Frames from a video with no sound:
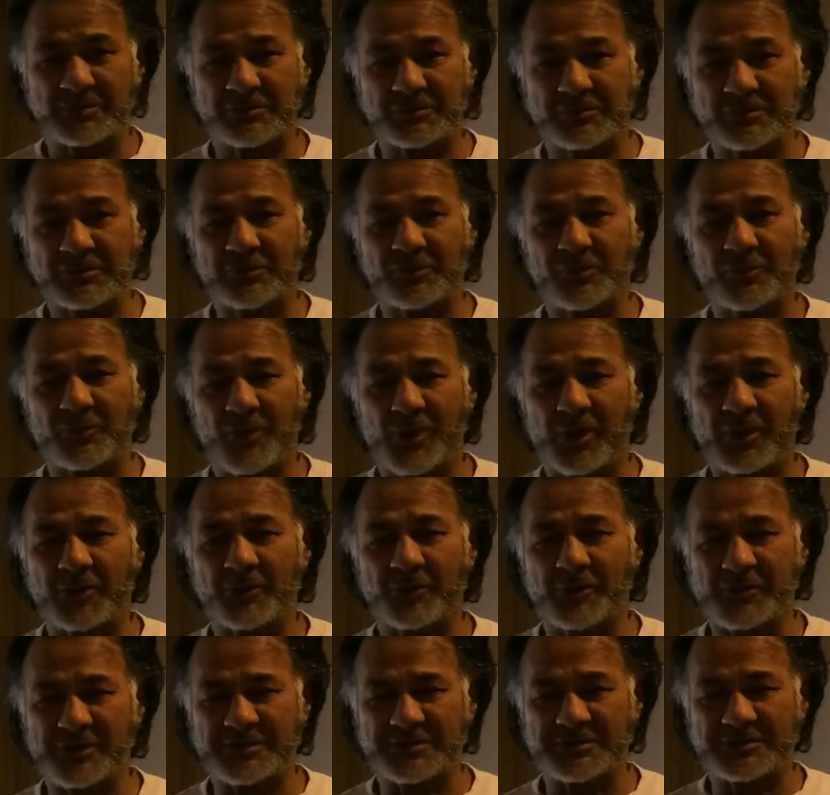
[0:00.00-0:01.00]
to know
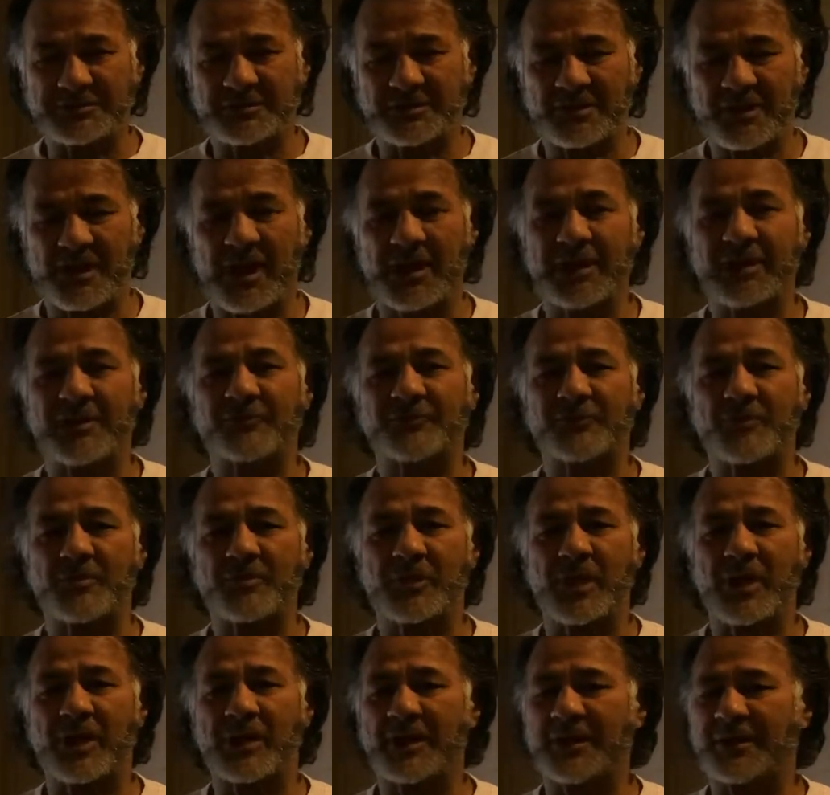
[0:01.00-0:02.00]
one reason. I am
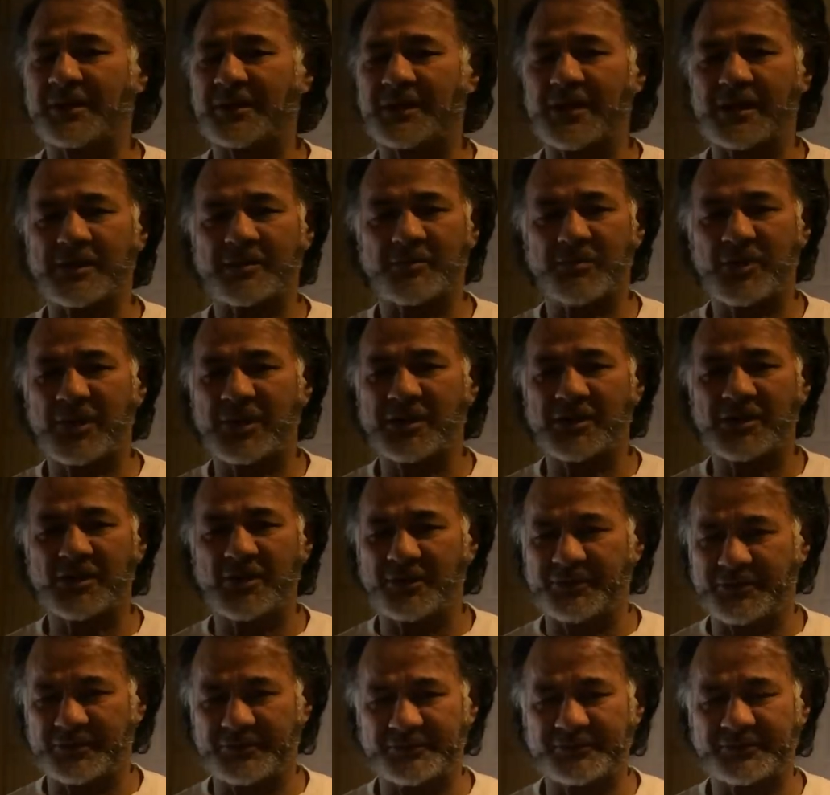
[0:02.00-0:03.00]
from Guyana like many
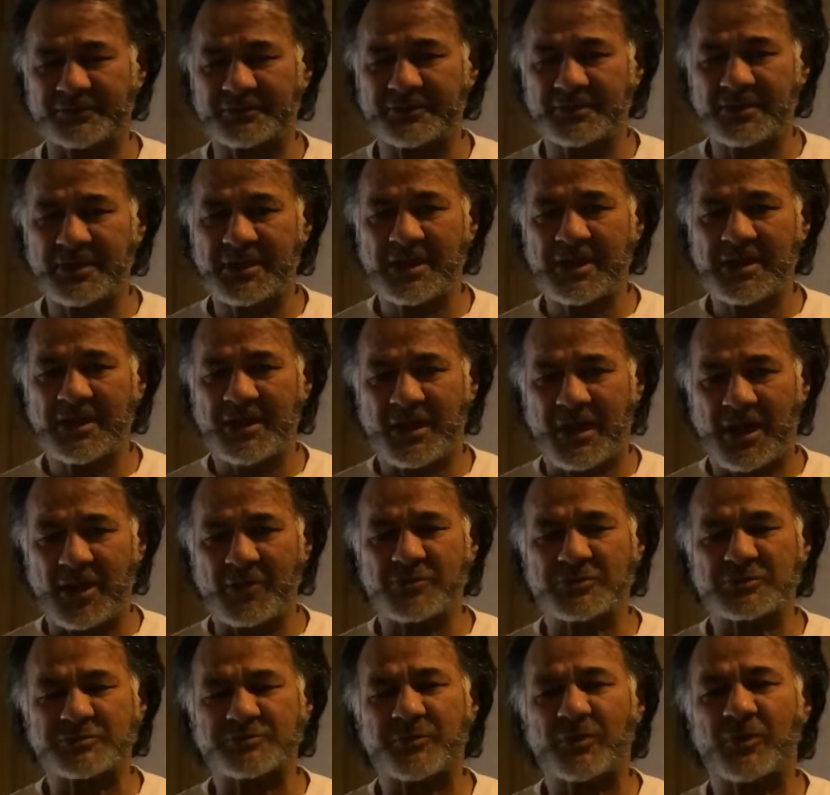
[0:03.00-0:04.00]
others. I
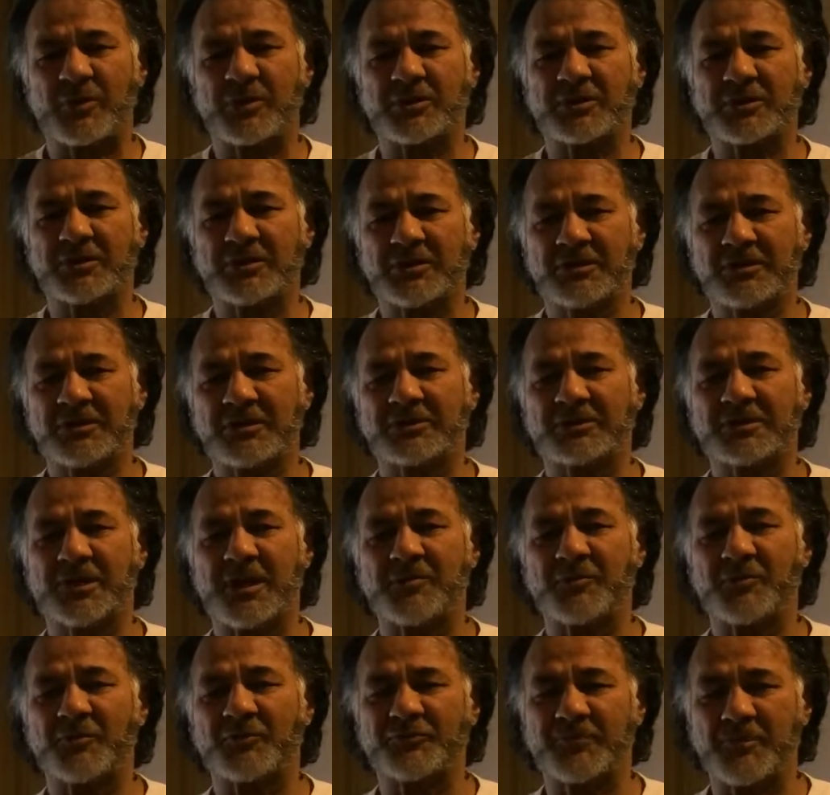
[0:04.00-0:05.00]
was born in the
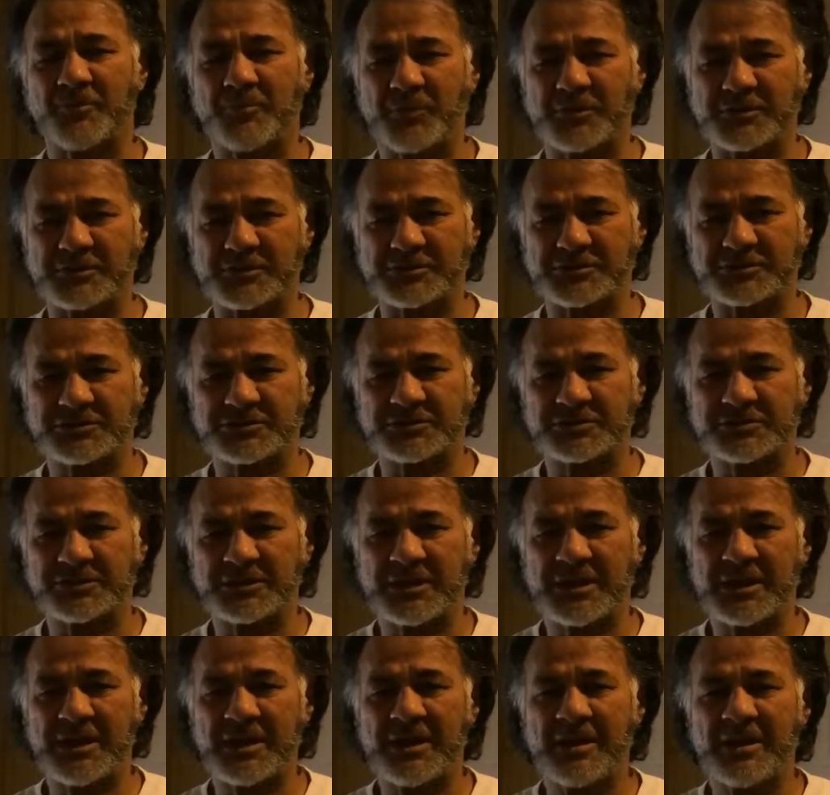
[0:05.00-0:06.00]
time of the British.
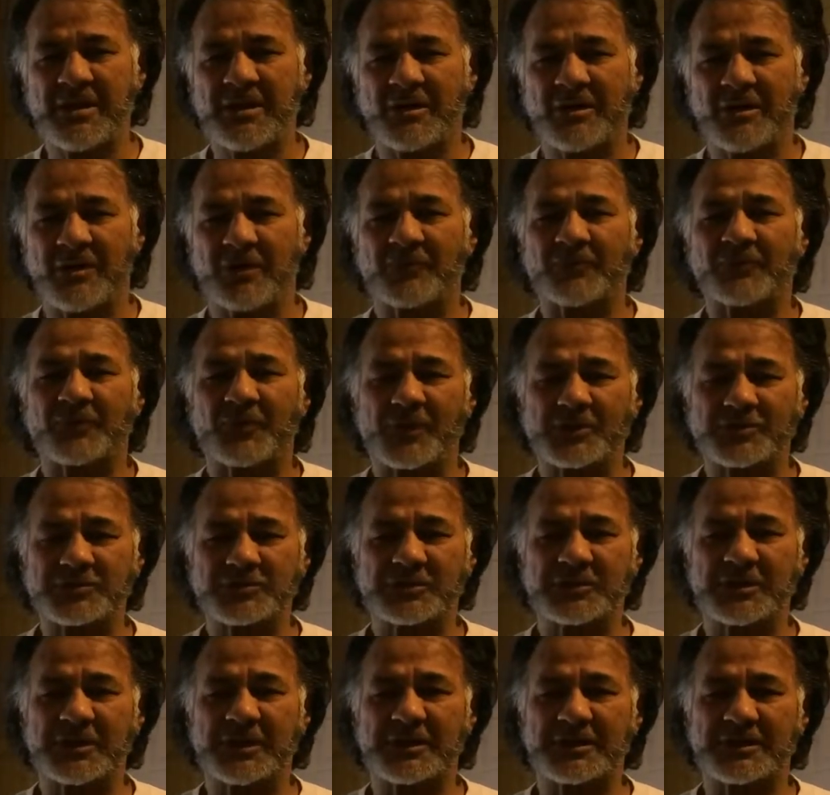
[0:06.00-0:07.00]

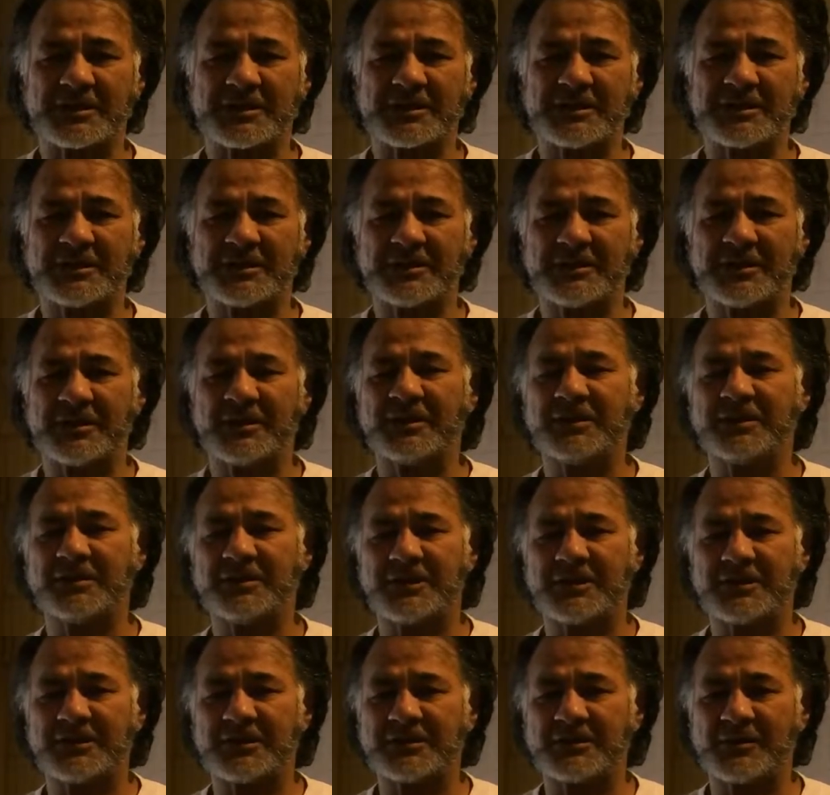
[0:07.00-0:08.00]
Unfortunately, the
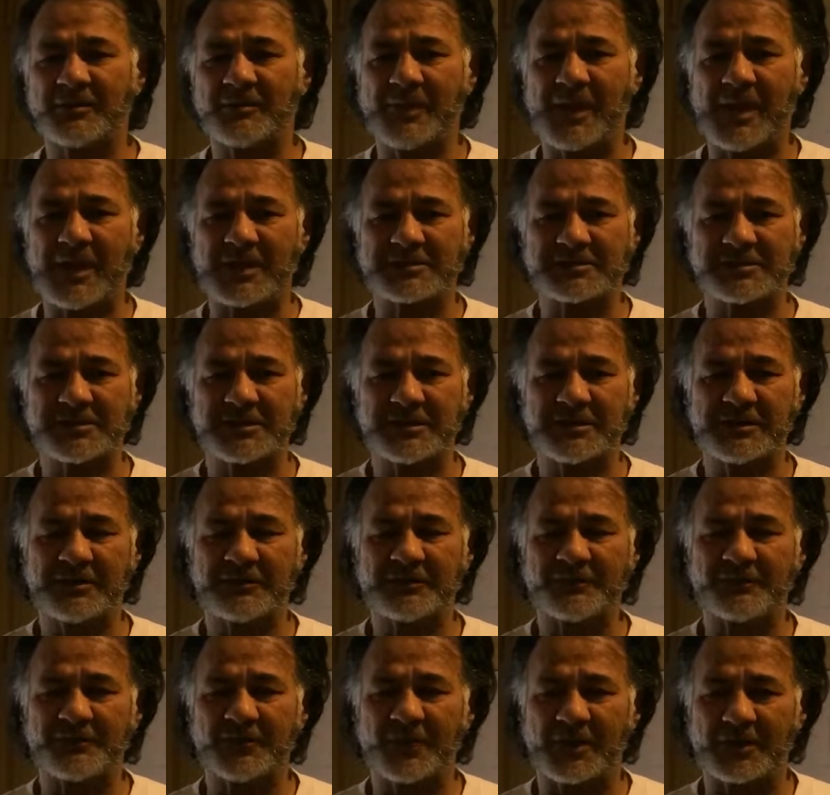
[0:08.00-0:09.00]
Indian and the Blacks leader
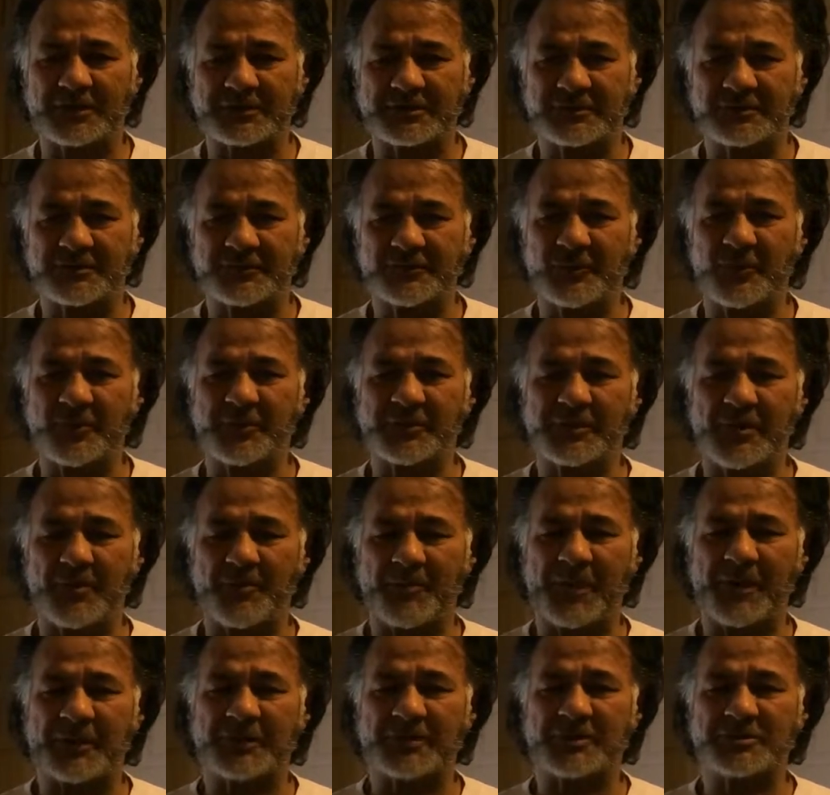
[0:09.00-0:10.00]
fought for
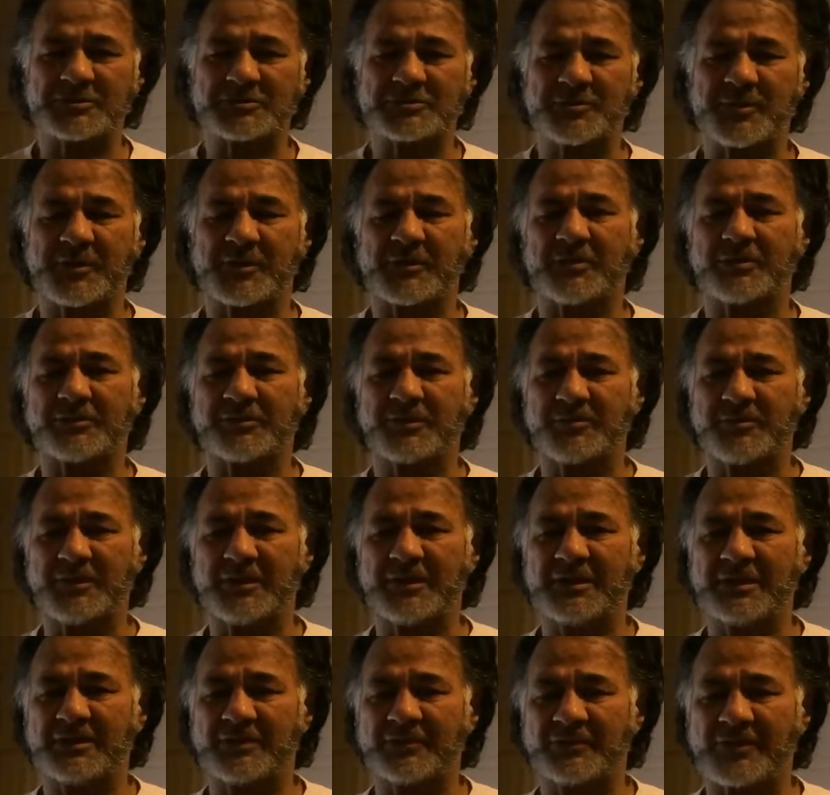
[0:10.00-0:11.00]
independence because they
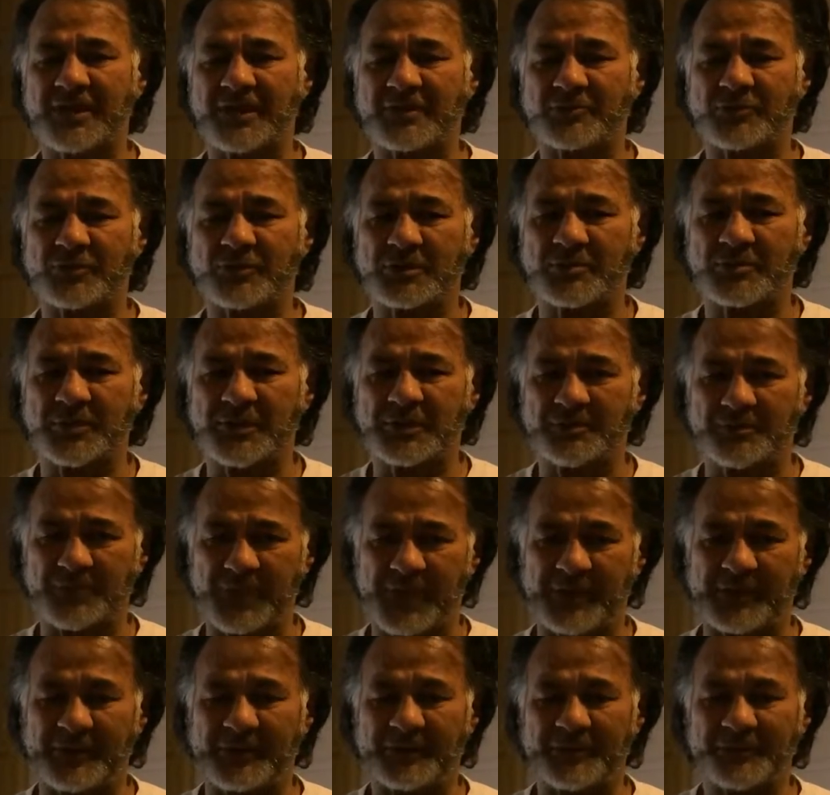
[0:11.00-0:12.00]
believed that would have been
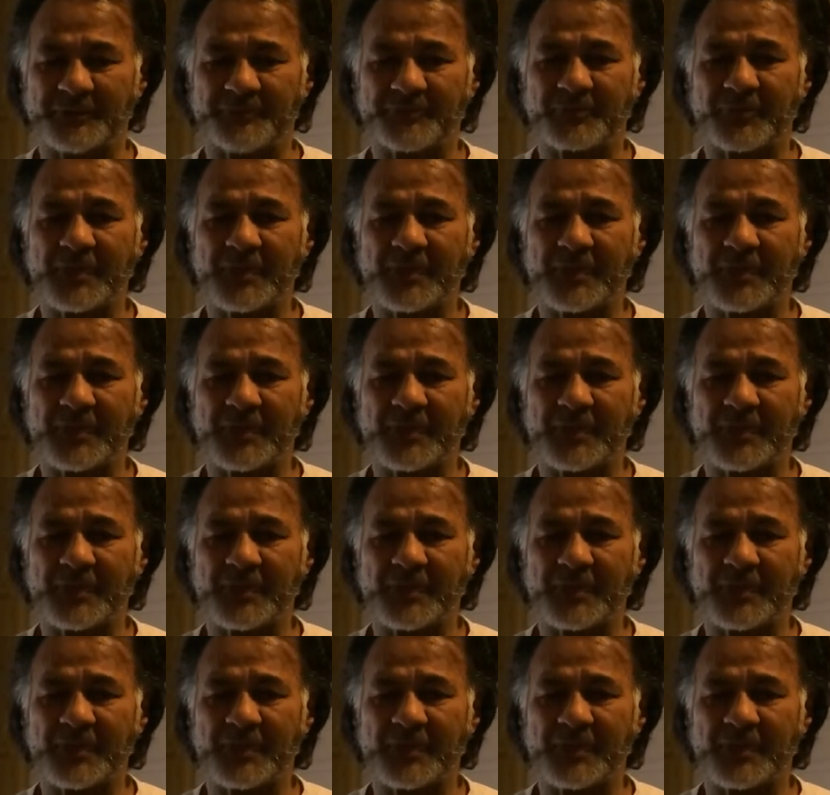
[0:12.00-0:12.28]
better.